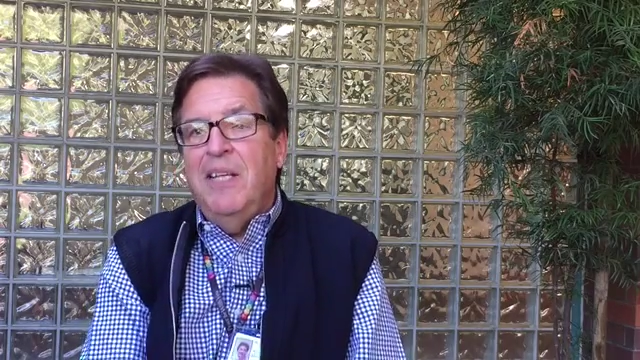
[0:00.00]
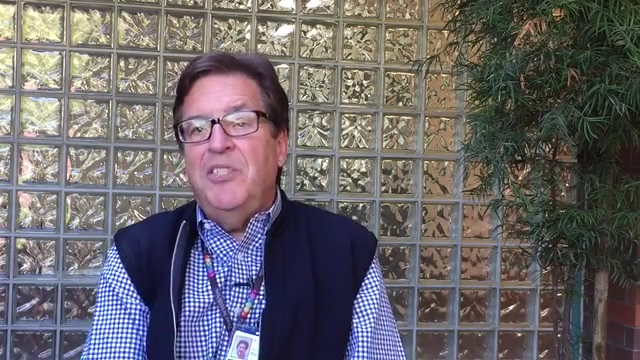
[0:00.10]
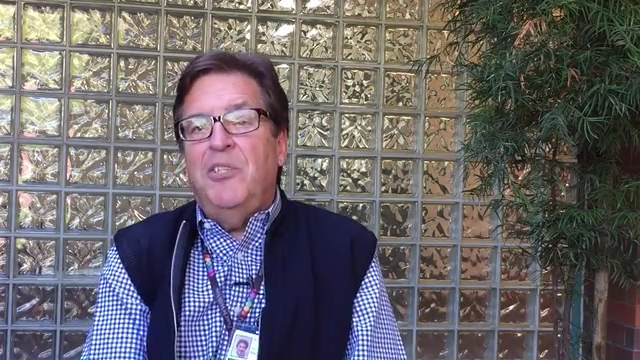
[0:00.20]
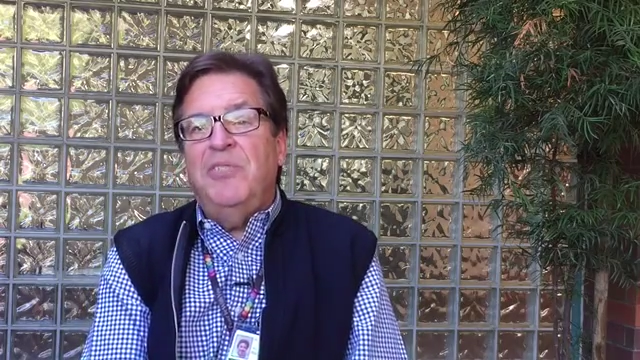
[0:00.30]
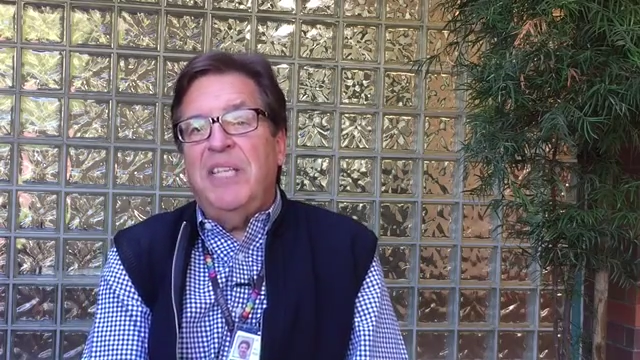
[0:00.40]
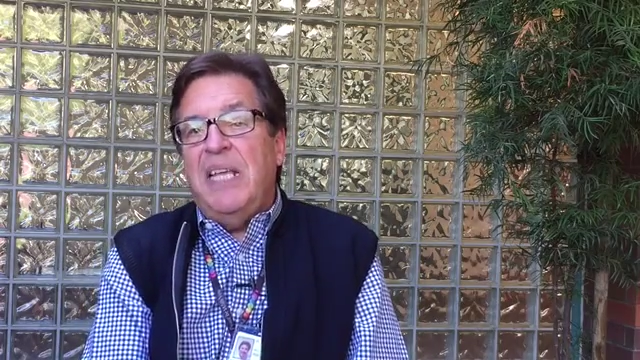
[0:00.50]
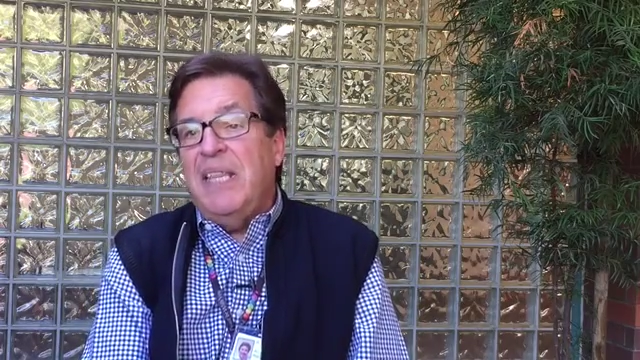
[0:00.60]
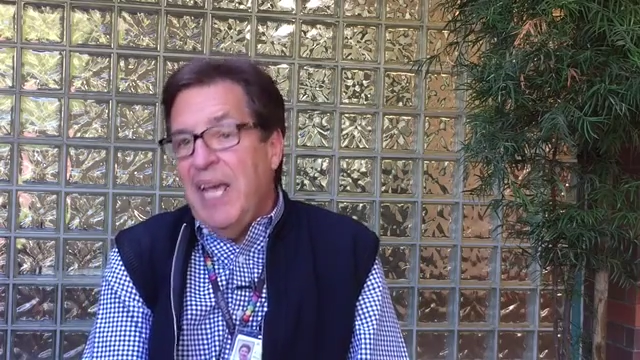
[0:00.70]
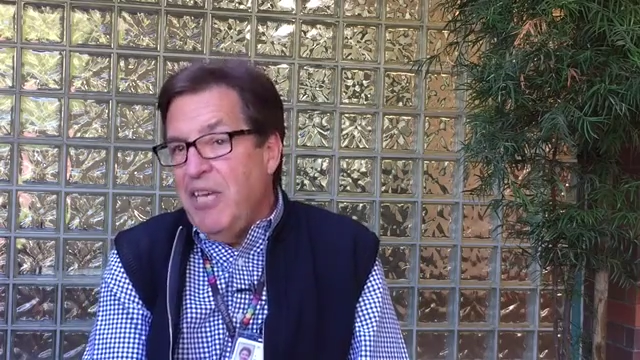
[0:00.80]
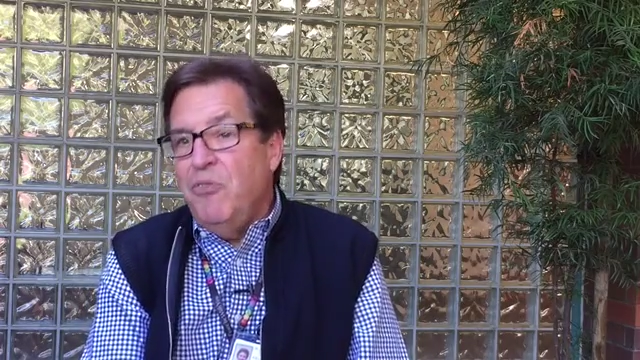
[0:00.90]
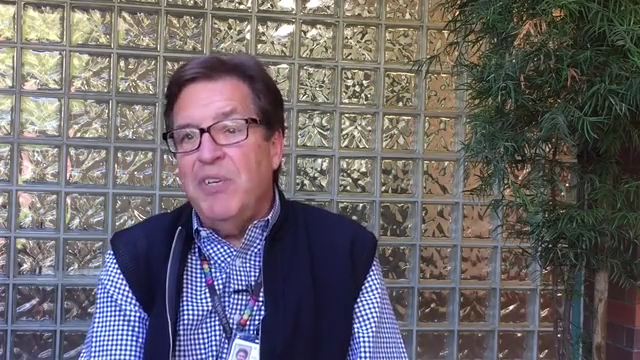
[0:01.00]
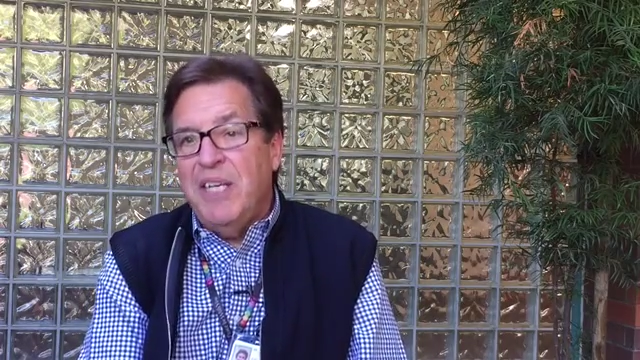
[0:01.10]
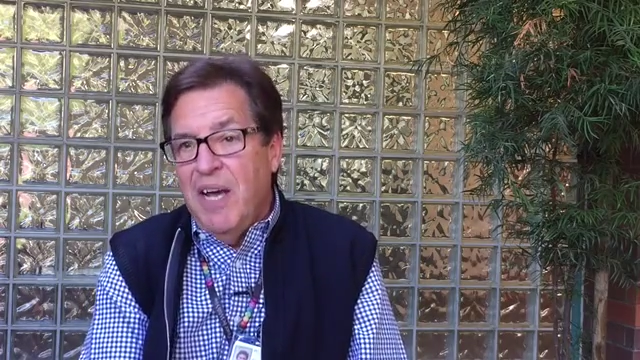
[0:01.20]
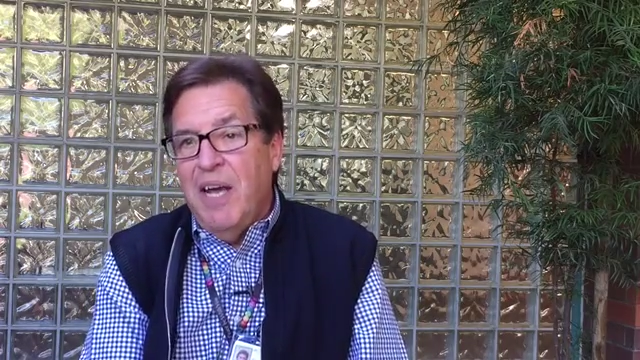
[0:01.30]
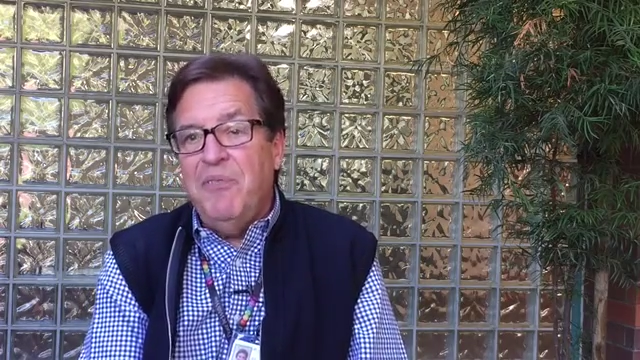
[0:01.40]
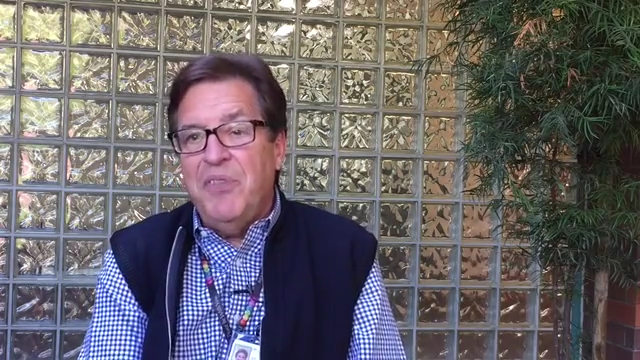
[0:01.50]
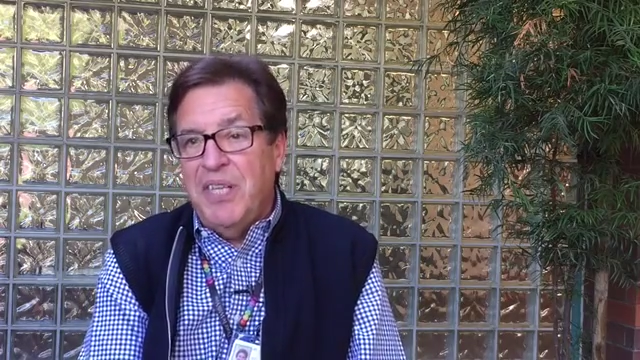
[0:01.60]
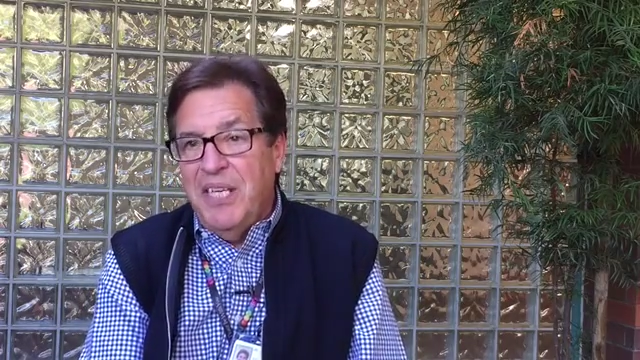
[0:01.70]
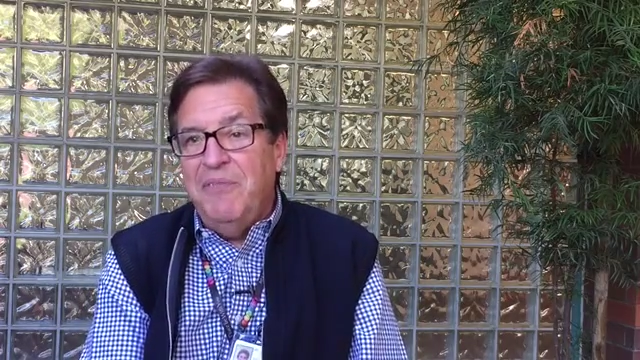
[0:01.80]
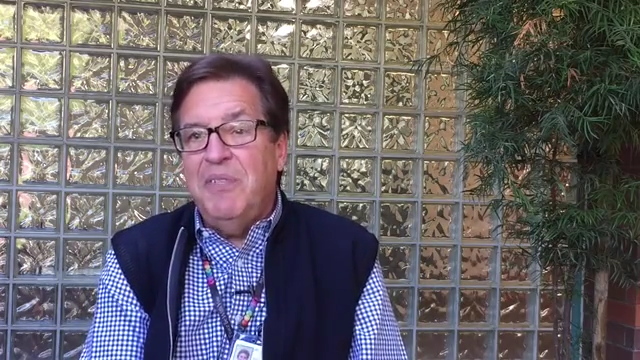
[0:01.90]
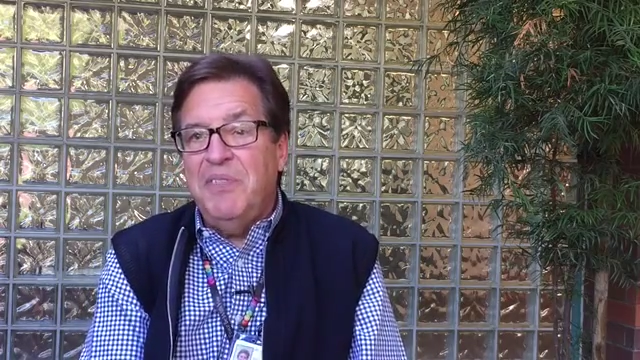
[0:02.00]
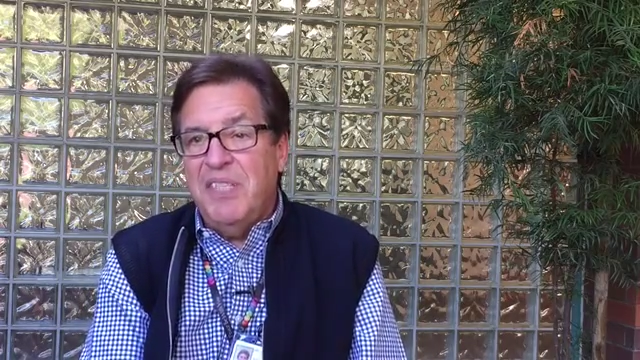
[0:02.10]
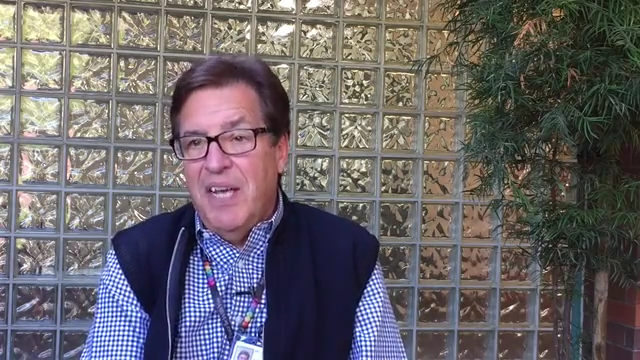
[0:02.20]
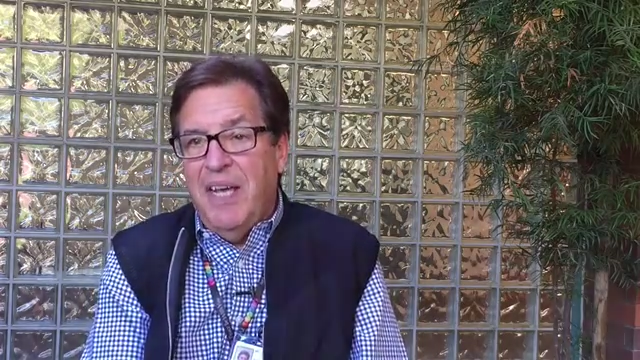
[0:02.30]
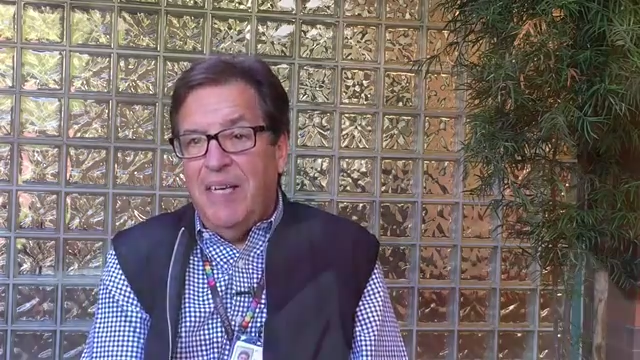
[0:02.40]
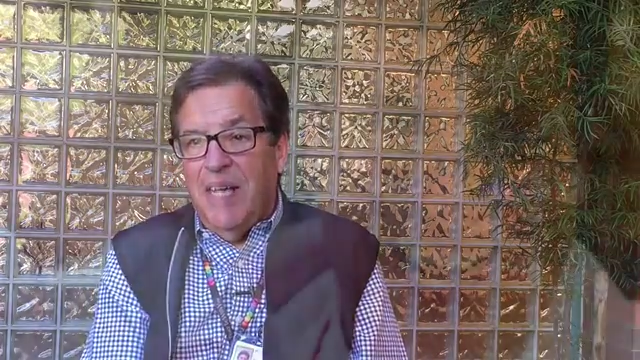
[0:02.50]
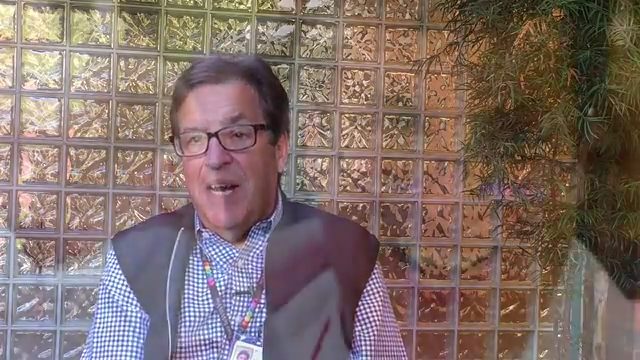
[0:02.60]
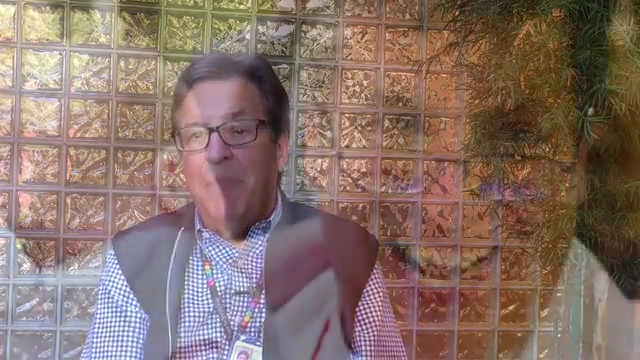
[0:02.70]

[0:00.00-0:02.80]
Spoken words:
to say thank you to God for the gift of sight, and I